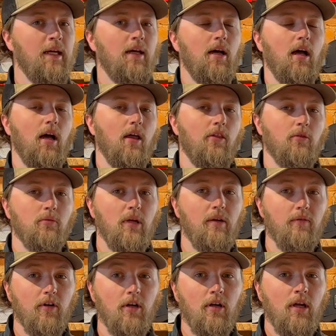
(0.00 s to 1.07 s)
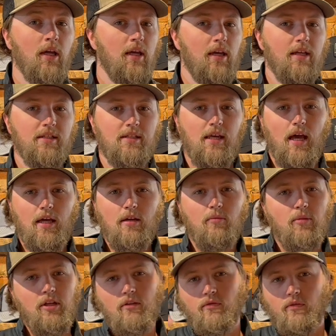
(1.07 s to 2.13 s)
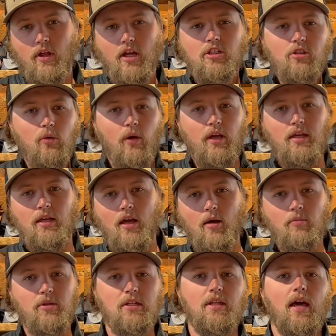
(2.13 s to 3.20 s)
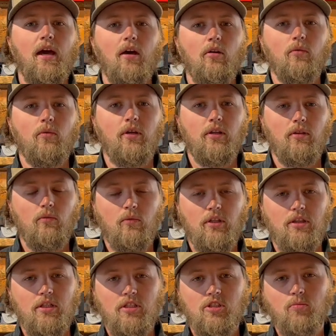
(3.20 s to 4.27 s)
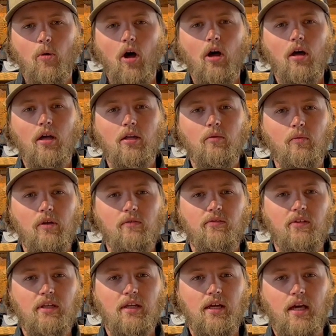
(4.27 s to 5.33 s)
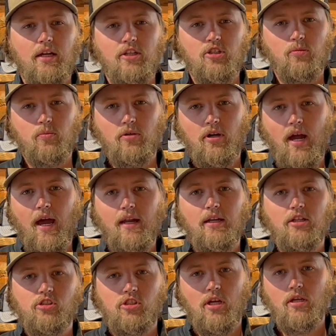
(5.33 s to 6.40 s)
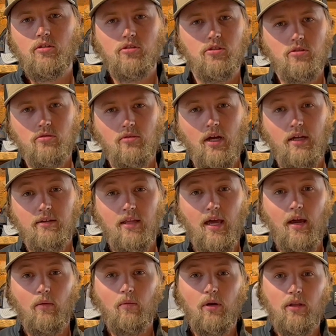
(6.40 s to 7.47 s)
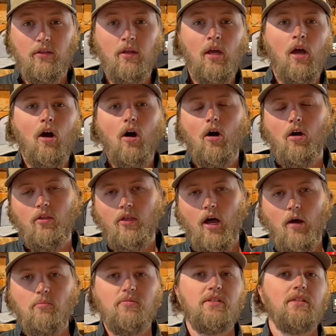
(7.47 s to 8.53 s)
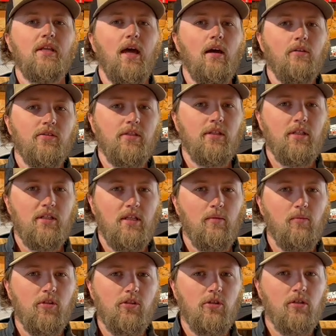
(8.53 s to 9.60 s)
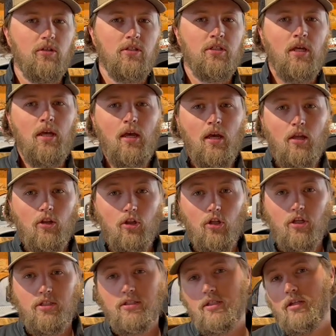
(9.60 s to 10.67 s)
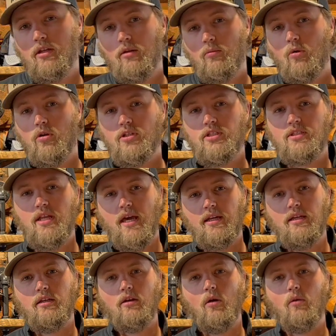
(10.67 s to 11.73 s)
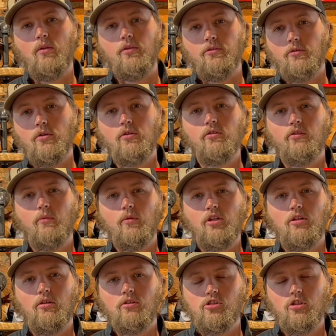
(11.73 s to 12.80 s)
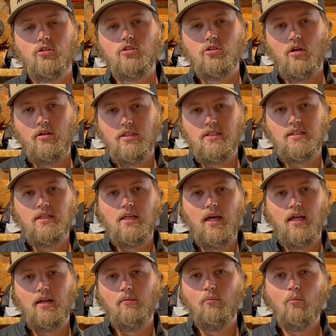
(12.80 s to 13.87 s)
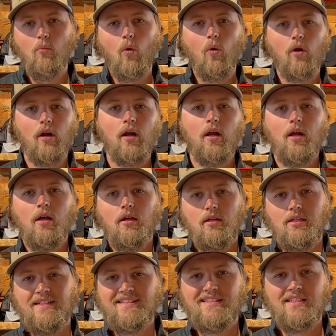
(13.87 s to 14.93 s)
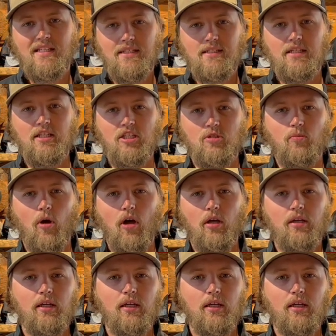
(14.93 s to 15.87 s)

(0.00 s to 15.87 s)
The river has kind of been fluctuating up and down with the spawn. We've seen kind of sporadic changes throughout that with all the ups and downs in the temperatures. Looks a little more steady going through, so we should start to see kind of more consistent spawn